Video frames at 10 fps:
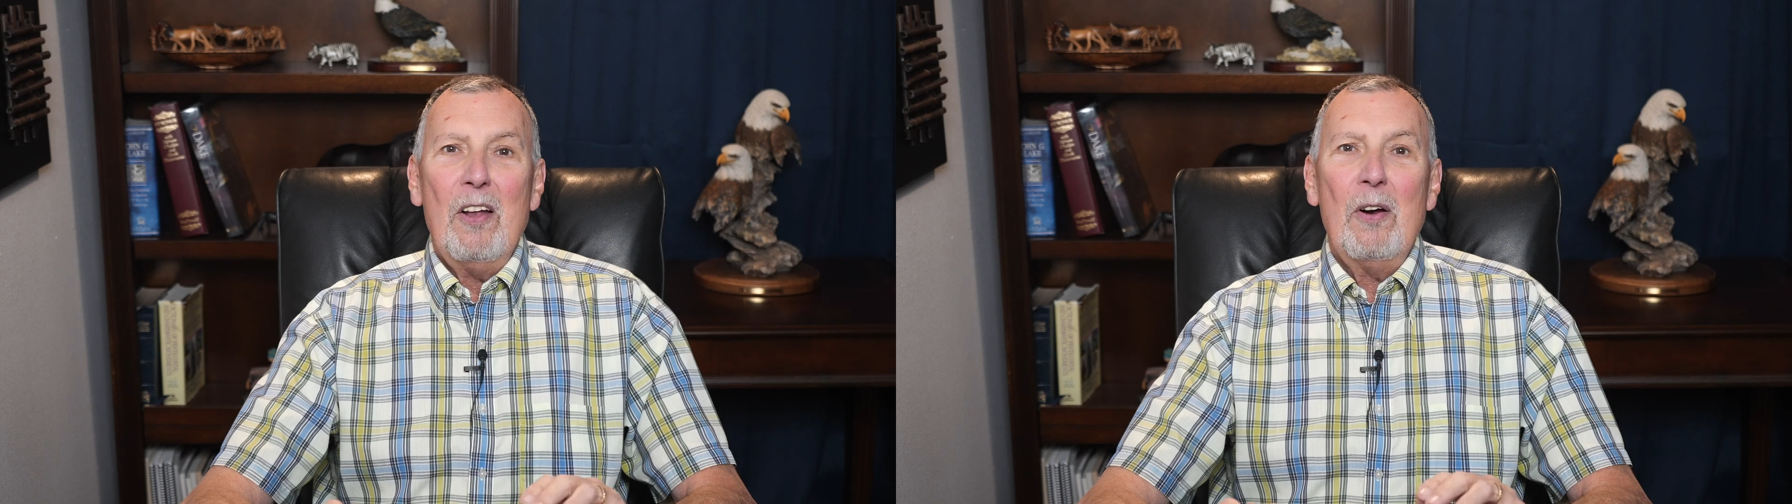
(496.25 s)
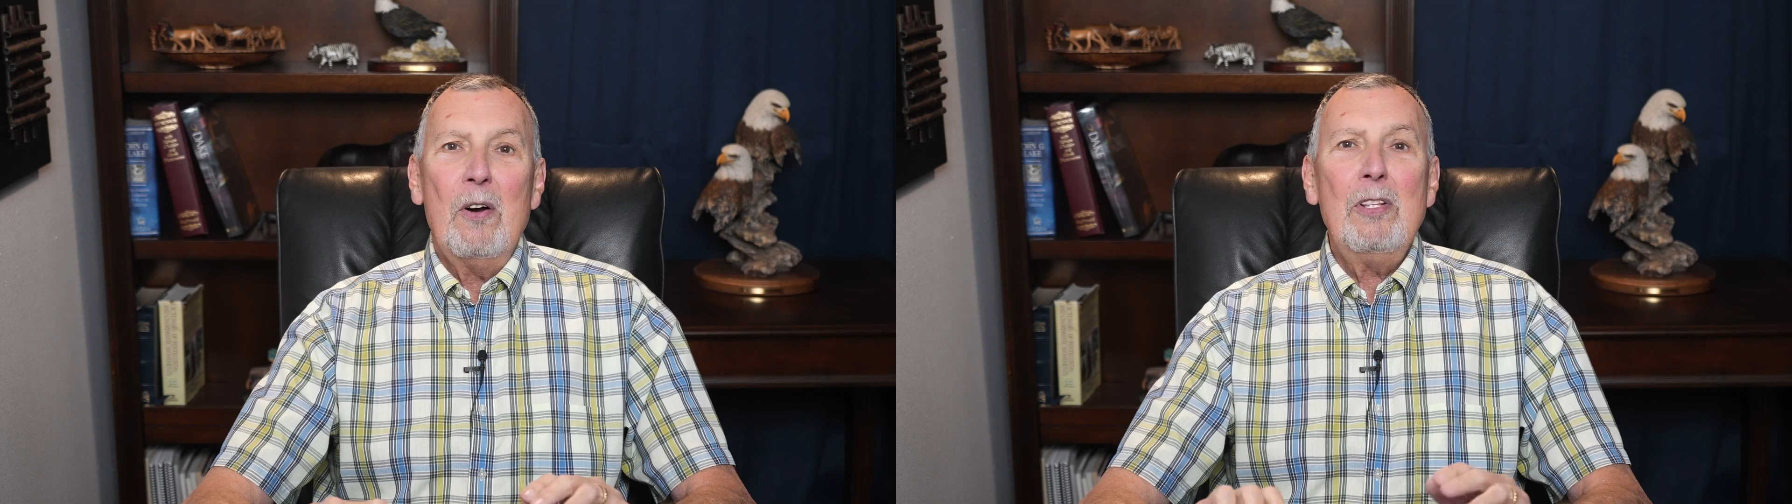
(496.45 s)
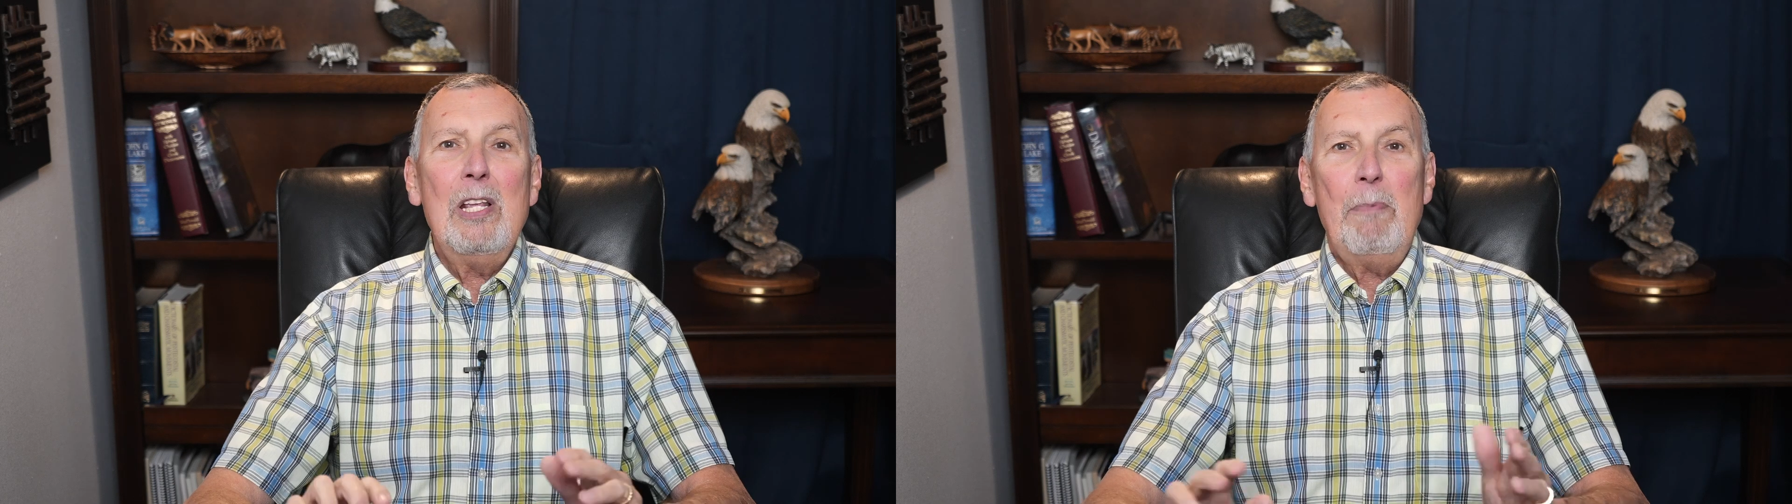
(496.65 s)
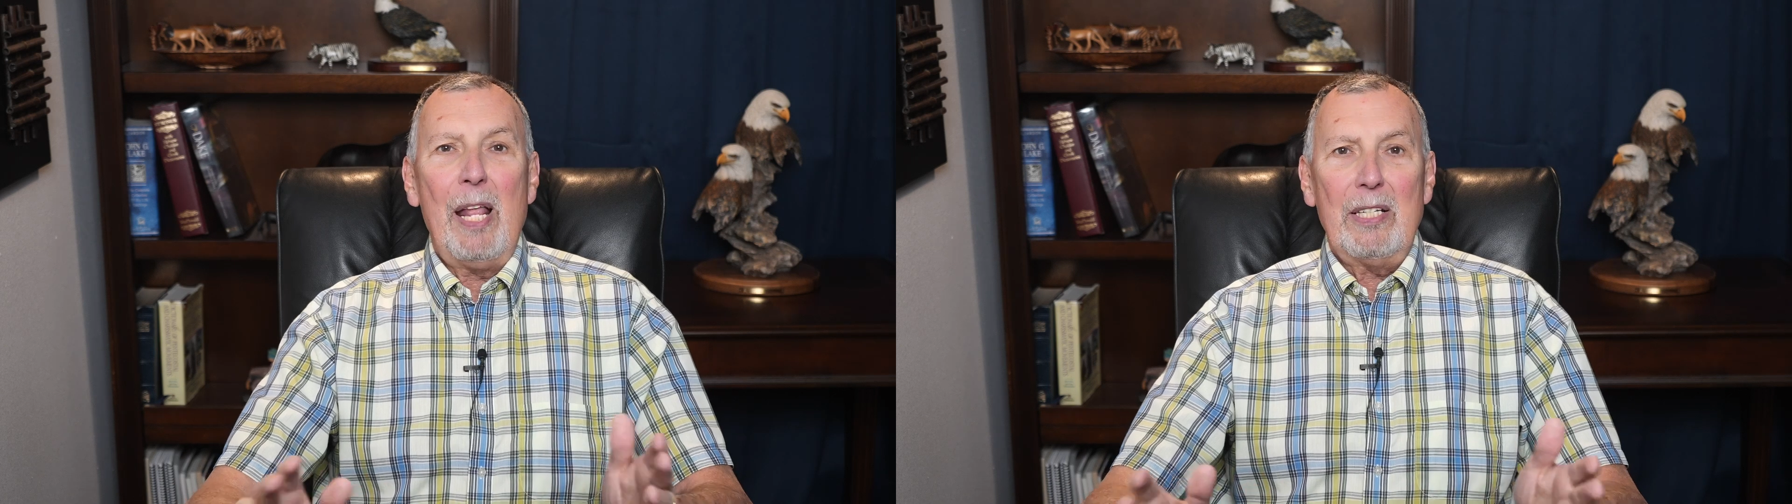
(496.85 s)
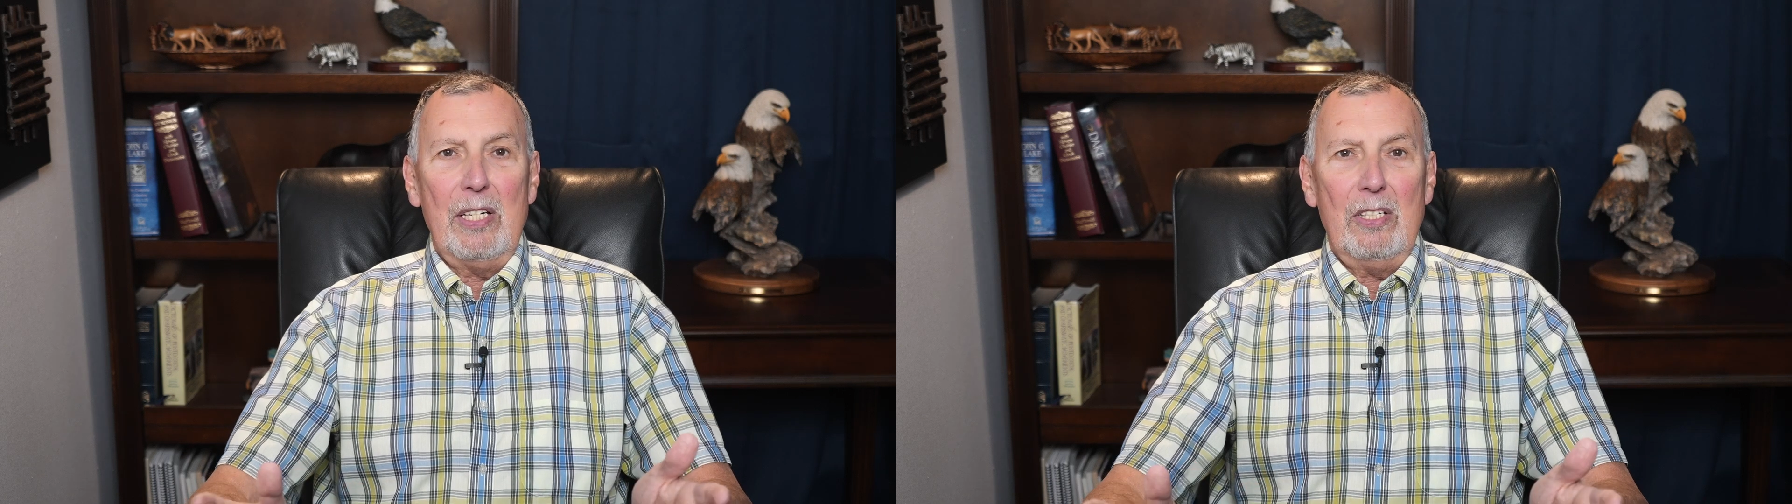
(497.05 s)
earthly
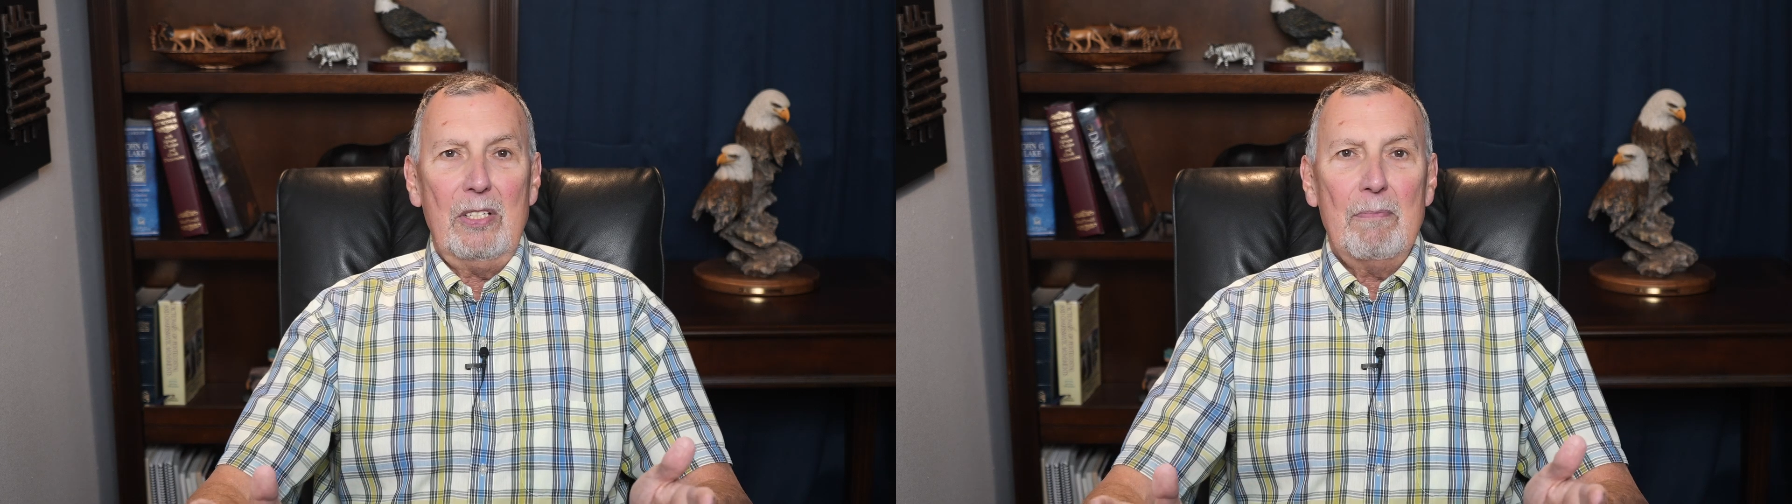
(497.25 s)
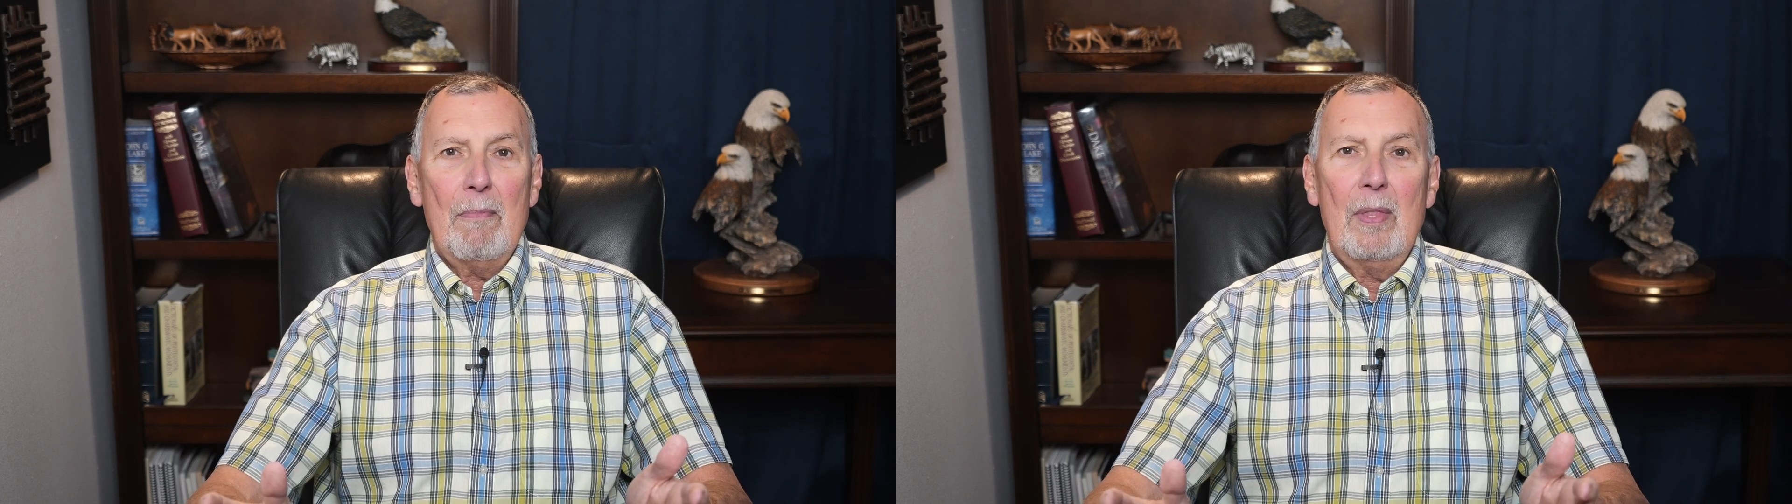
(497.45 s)
blessings